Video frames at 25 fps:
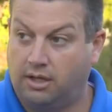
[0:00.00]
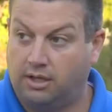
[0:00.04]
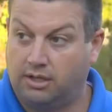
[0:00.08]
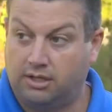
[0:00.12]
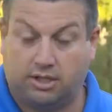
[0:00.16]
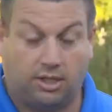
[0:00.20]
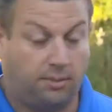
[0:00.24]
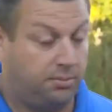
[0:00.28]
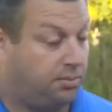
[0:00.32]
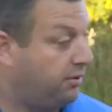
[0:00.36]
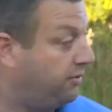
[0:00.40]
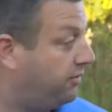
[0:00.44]

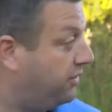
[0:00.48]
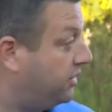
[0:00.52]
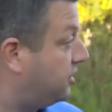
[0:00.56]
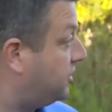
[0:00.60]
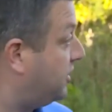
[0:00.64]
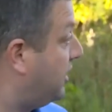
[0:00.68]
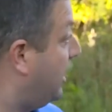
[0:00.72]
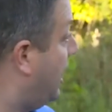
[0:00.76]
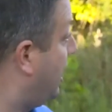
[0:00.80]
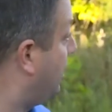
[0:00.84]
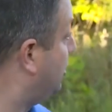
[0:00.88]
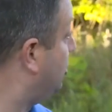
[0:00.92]
Something of this
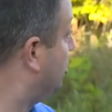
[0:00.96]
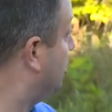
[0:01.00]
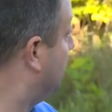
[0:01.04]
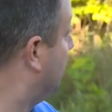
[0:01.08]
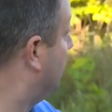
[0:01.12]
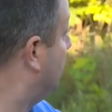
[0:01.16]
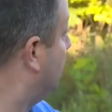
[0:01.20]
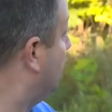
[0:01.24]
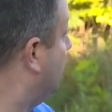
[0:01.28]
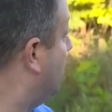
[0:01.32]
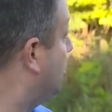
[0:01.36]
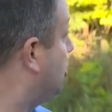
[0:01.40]

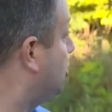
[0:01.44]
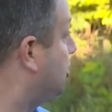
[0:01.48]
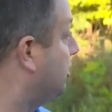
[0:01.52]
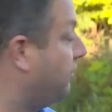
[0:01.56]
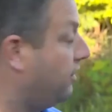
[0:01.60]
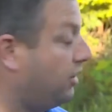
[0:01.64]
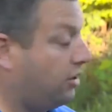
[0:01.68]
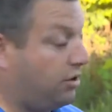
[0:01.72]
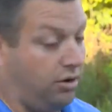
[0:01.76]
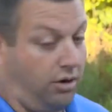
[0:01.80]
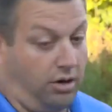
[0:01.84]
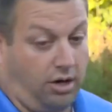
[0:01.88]
stature, not
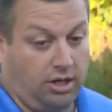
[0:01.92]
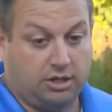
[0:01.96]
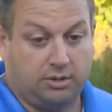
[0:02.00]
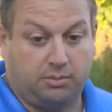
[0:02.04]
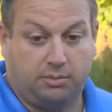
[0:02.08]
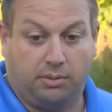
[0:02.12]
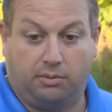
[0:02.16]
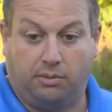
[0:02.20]
sure of the cost,